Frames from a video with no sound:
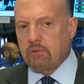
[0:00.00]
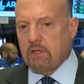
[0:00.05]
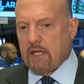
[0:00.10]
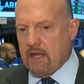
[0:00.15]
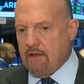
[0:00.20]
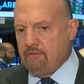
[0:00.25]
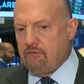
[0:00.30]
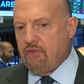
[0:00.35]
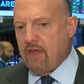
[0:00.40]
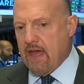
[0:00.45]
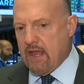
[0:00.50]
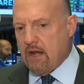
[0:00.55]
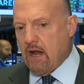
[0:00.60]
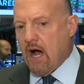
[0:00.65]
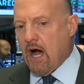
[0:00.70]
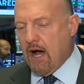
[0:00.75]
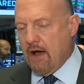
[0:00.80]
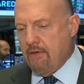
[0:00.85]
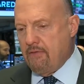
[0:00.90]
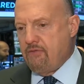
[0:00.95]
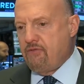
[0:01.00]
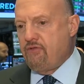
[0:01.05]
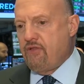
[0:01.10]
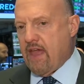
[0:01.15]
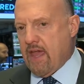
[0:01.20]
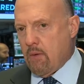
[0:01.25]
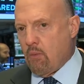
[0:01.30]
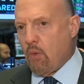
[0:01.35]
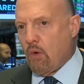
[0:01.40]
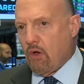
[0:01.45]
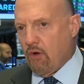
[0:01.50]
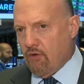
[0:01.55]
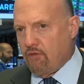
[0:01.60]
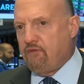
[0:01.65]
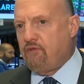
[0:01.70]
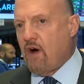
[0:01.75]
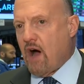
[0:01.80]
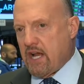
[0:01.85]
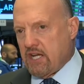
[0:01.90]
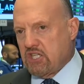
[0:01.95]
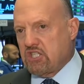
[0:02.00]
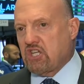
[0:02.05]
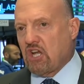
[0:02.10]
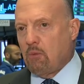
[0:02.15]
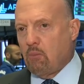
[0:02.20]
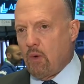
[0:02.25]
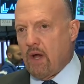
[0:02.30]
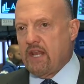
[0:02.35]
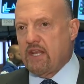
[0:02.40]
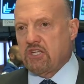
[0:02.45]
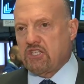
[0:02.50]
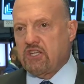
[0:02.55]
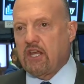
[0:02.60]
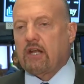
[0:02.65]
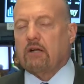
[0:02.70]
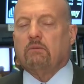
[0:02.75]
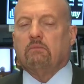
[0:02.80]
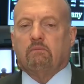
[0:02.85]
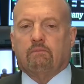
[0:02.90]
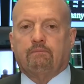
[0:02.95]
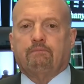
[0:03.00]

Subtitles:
believe that they will find some way to settle.